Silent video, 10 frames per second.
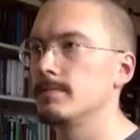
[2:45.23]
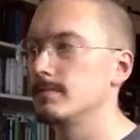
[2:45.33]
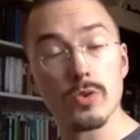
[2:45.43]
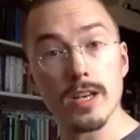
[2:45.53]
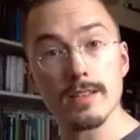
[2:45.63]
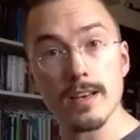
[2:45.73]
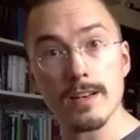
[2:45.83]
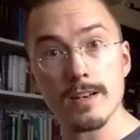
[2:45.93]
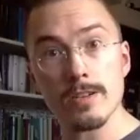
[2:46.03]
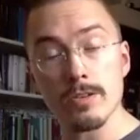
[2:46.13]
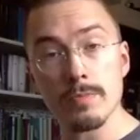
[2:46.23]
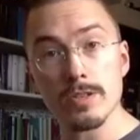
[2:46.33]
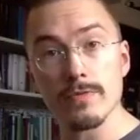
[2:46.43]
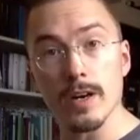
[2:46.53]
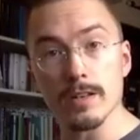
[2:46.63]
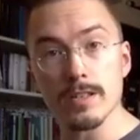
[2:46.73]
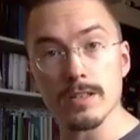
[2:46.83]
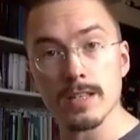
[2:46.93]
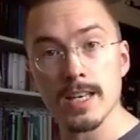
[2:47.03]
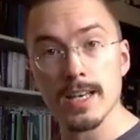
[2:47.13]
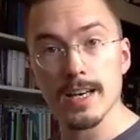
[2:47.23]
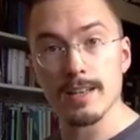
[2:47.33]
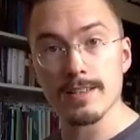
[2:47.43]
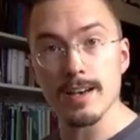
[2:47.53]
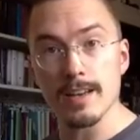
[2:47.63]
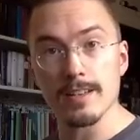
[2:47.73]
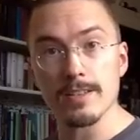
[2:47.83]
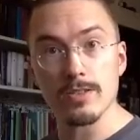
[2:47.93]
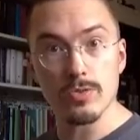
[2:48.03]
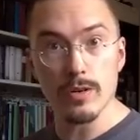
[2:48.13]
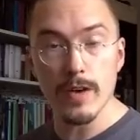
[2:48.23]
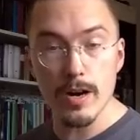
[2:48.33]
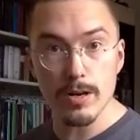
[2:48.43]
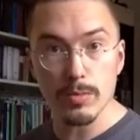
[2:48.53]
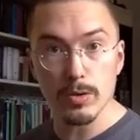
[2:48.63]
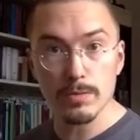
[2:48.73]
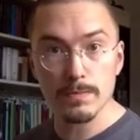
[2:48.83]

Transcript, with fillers: Create an anonymous function and assign it to a variable.